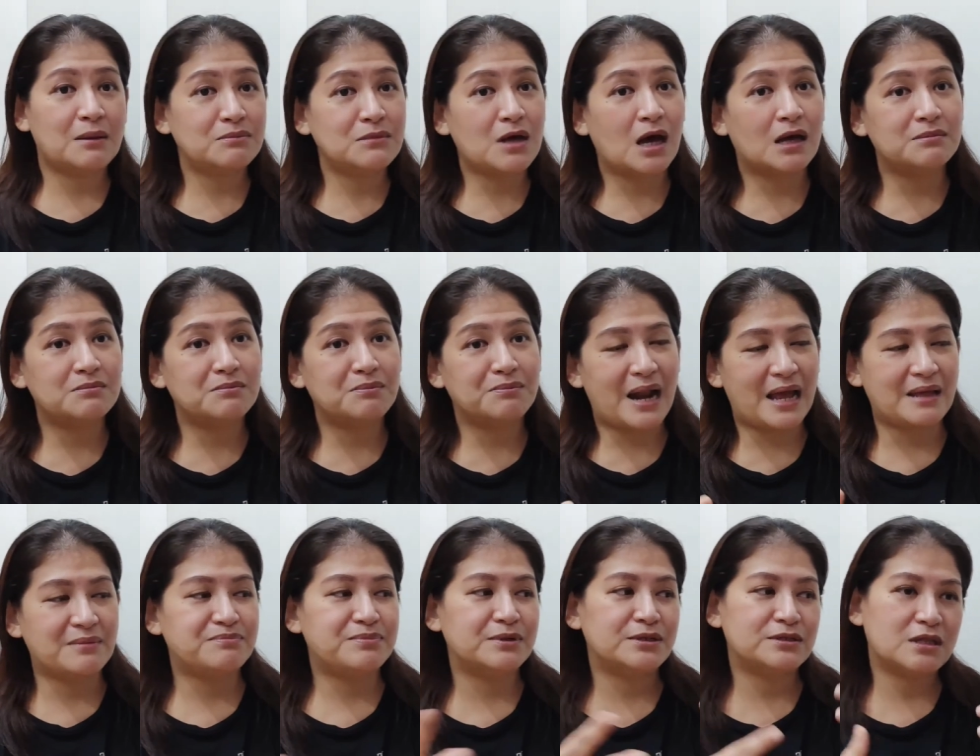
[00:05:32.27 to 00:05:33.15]
I'm not
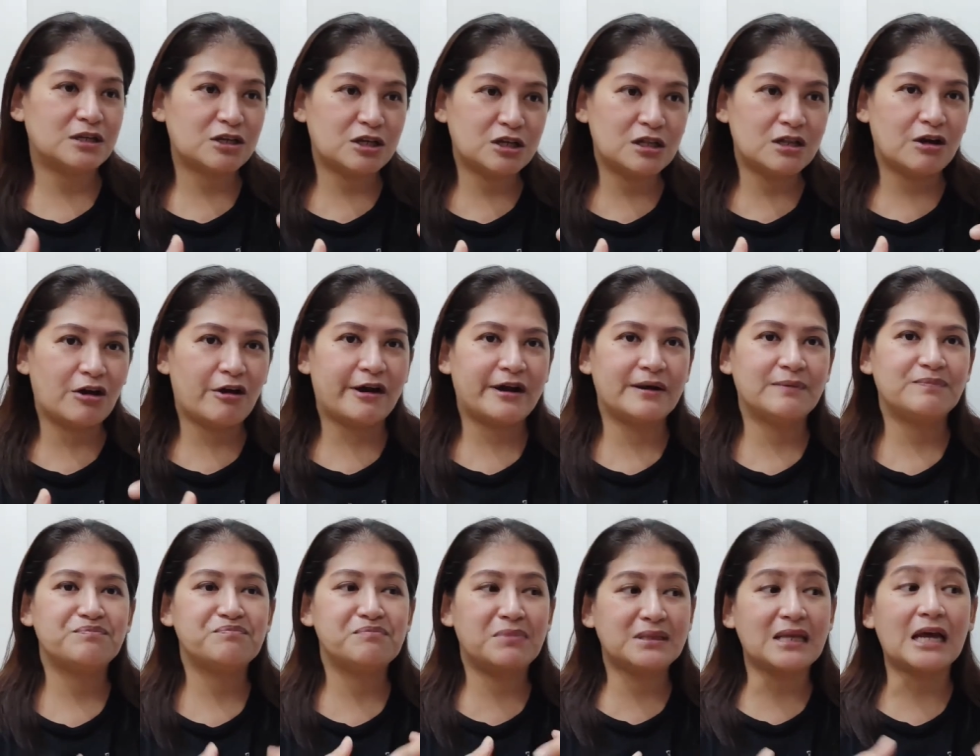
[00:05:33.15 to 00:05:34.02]
brand
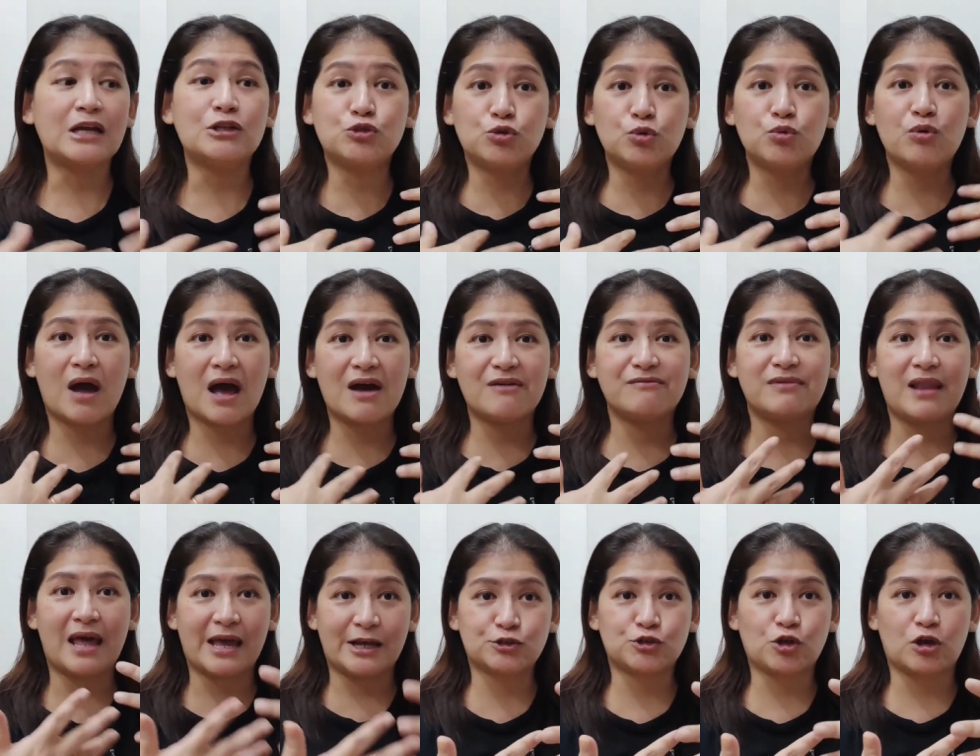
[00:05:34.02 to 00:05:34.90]
particular, but I do
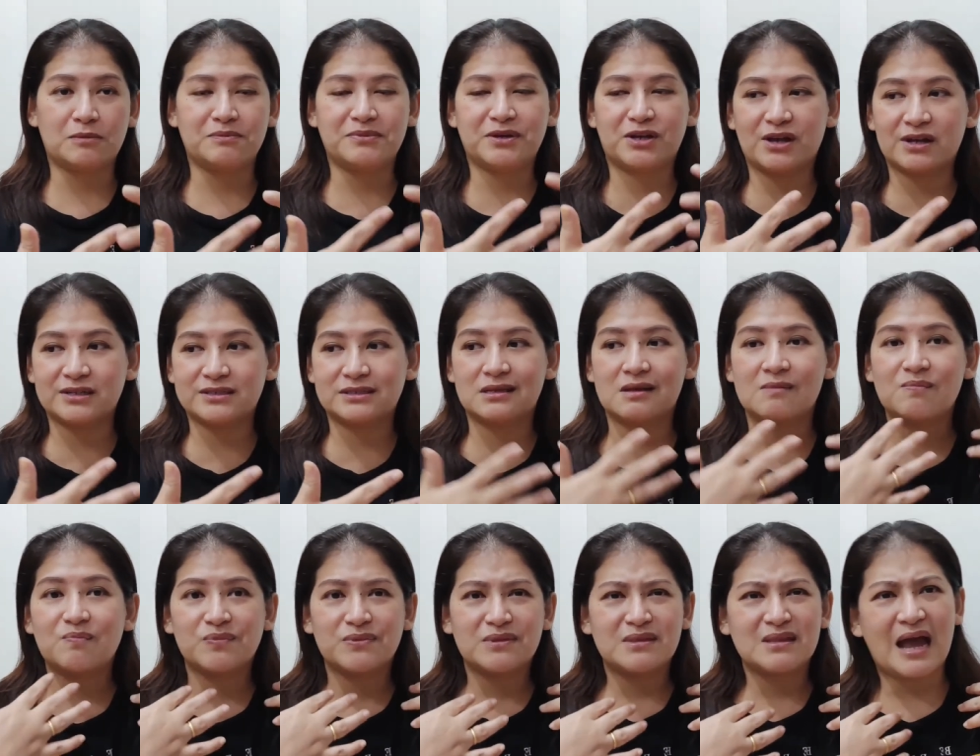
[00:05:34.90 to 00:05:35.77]
have Lysol because
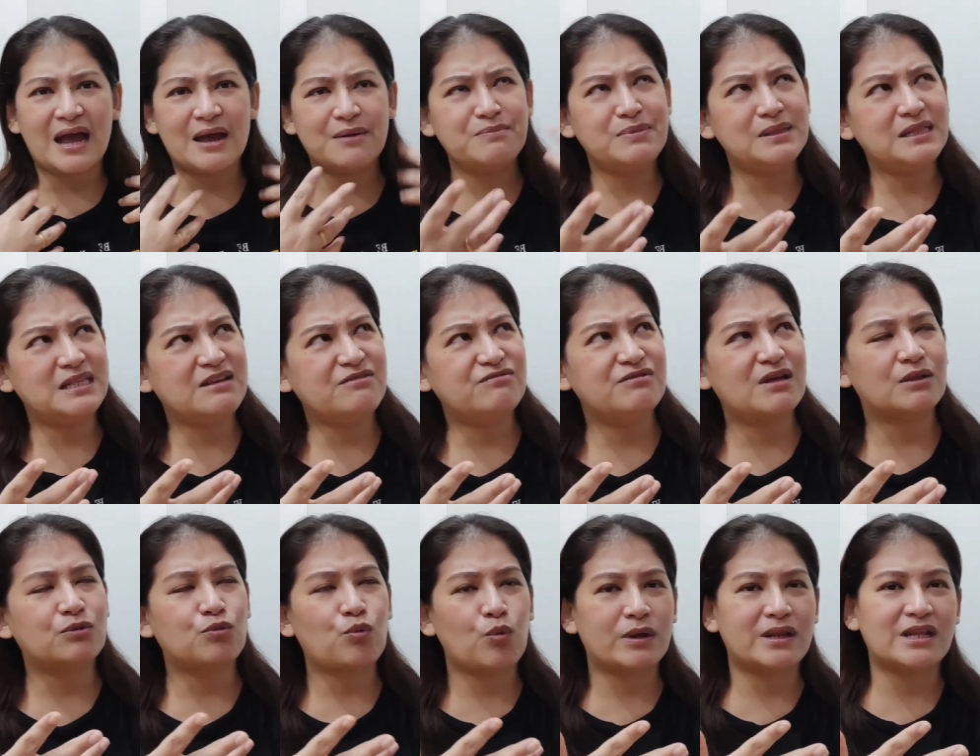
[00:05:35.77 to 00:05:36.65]
I believe
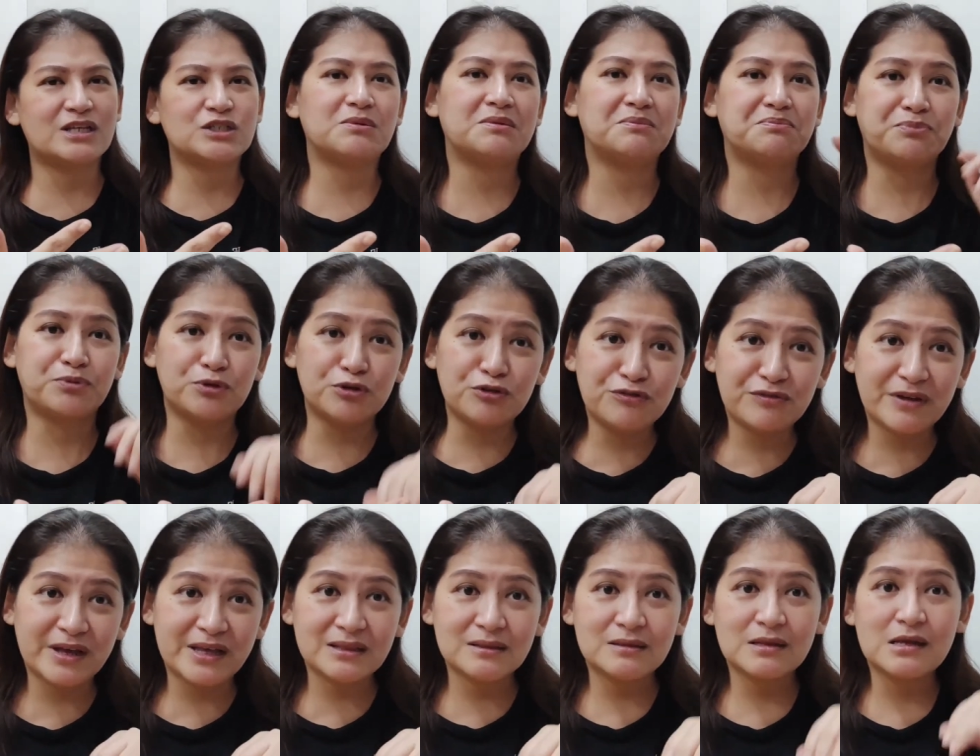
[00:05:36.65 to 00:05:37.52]
that one has been
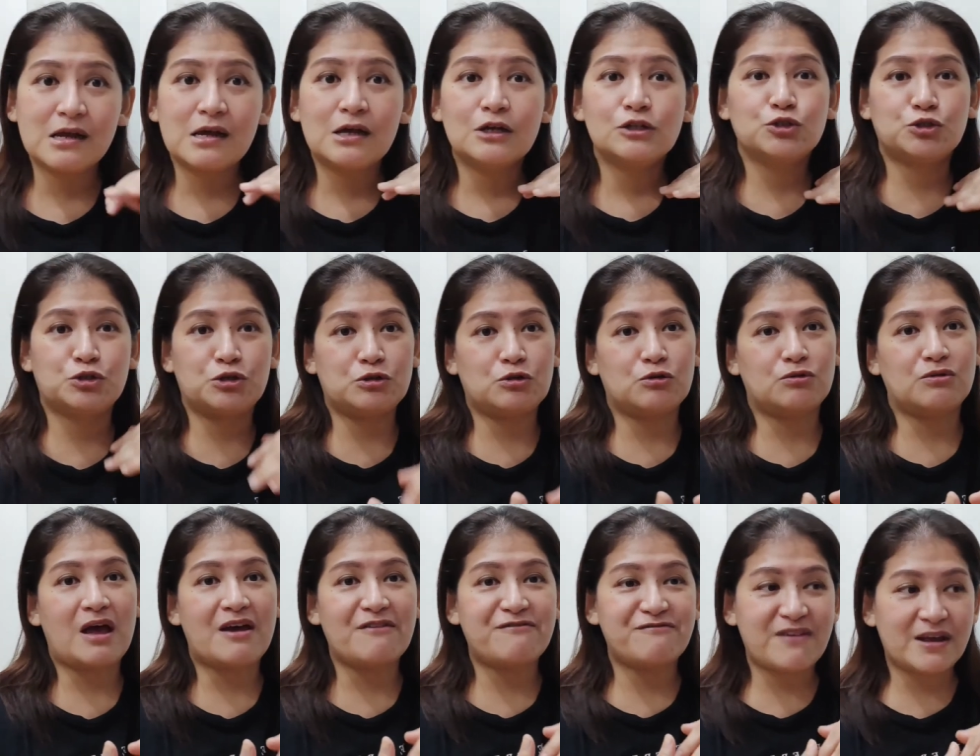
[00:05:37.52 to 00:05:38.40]
proven to, you
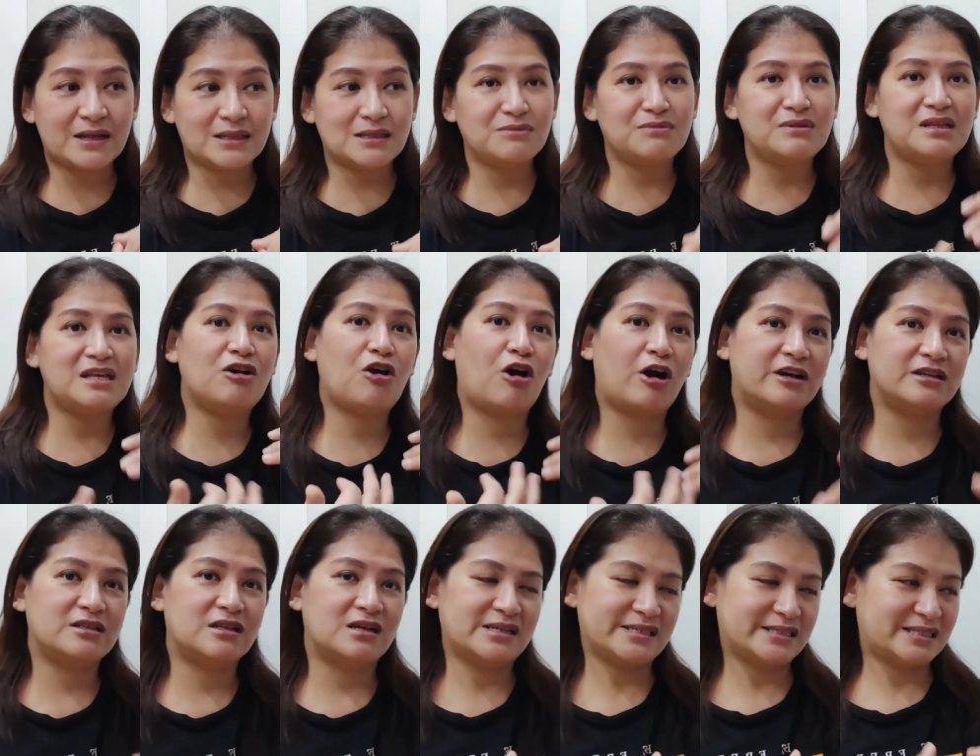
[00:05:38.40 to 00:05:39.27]
know, effectively
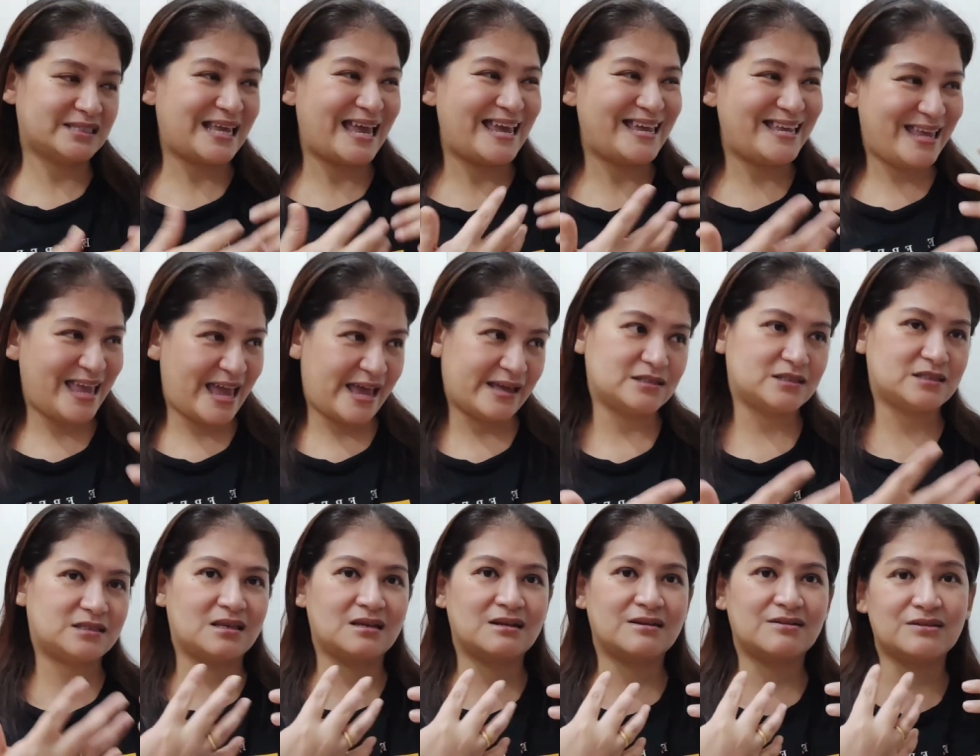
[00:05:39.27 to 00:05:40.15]
guard us
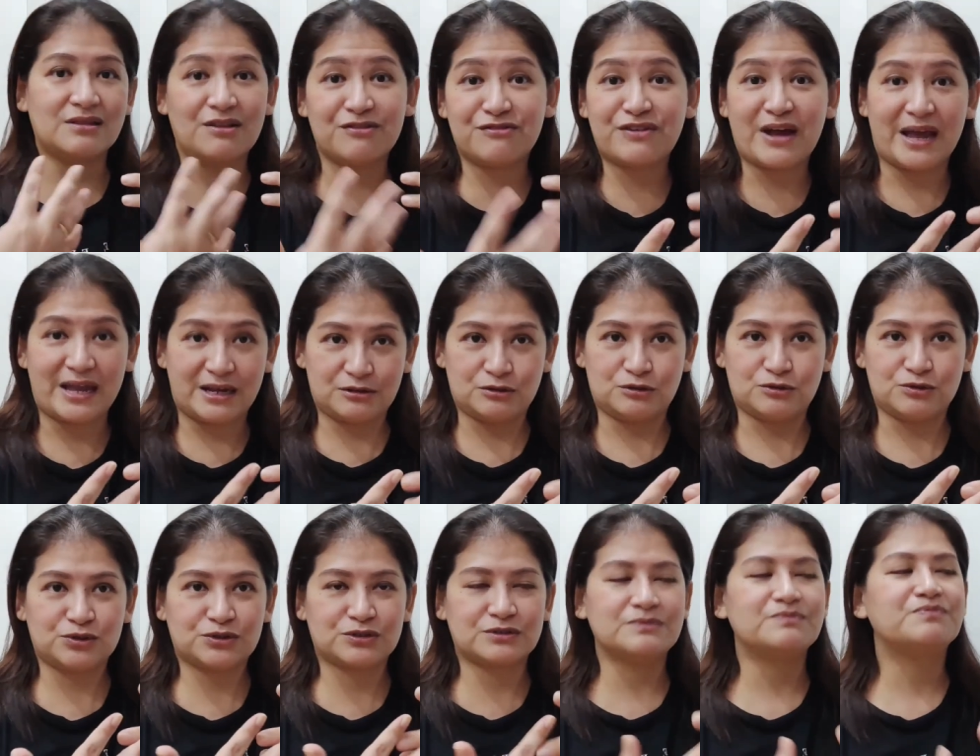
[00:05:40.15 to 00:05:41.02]
against the
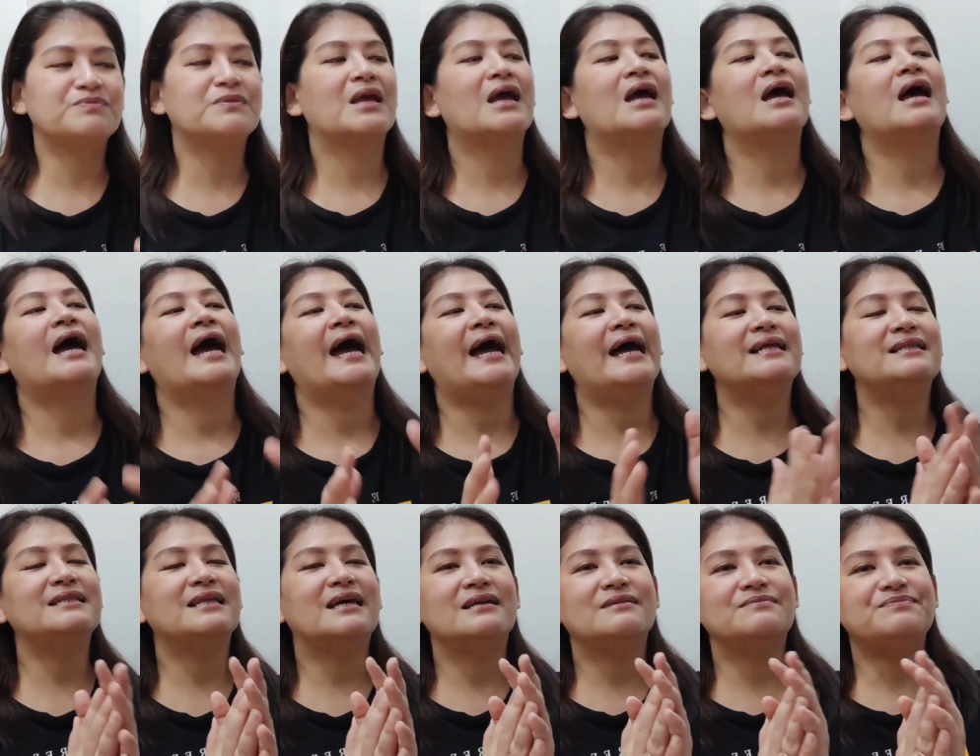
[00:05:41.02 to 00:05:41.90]
virus.
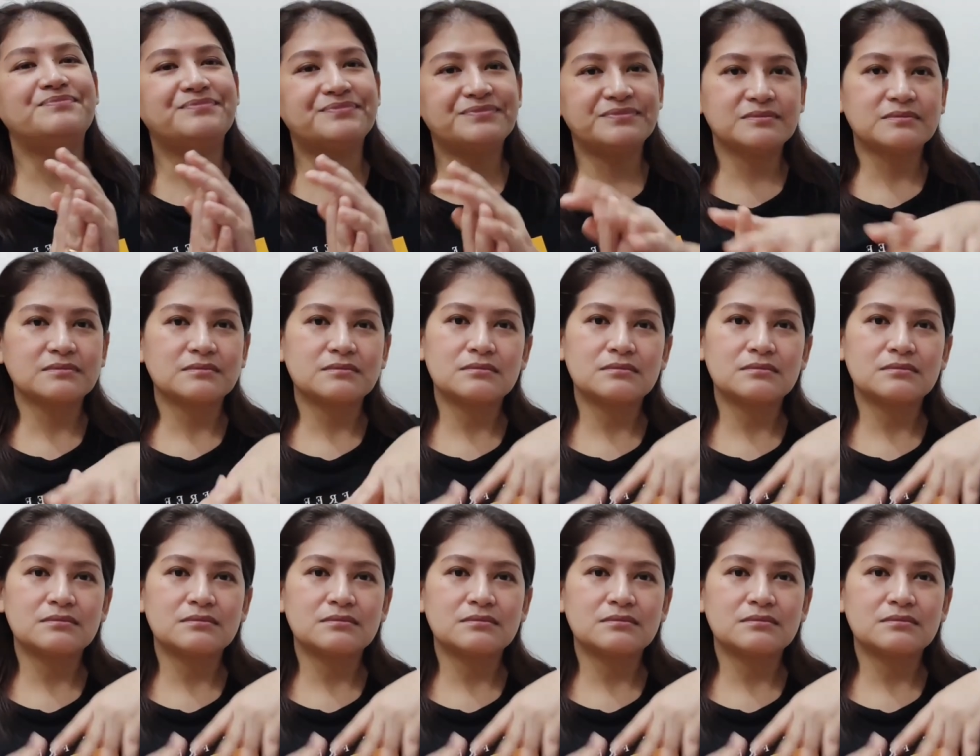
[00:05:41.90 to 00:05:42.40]
And then